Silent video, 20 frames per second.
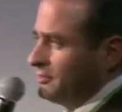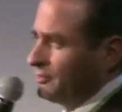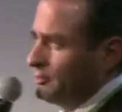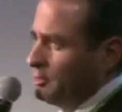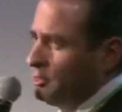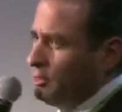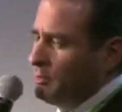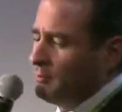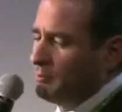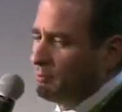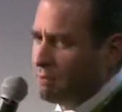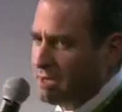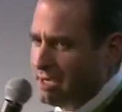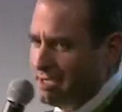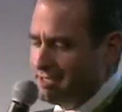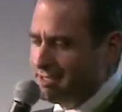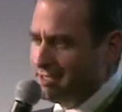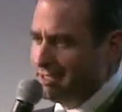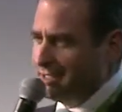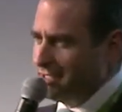So
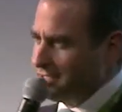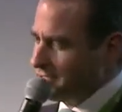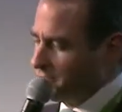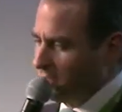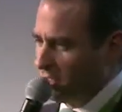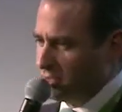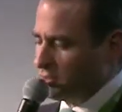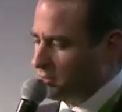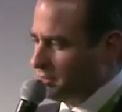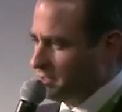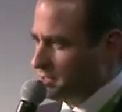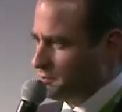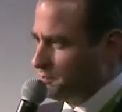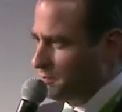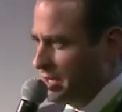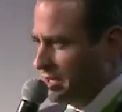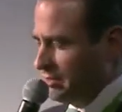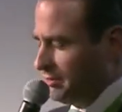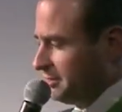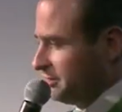pricing is not
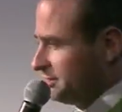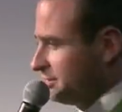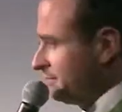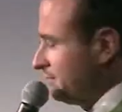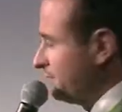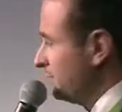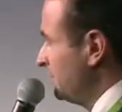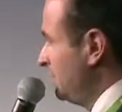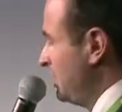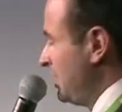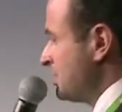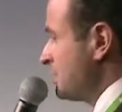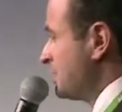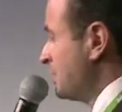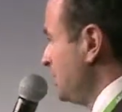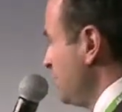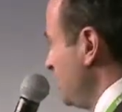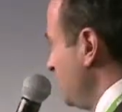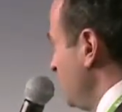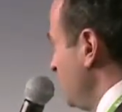transparent. Lesson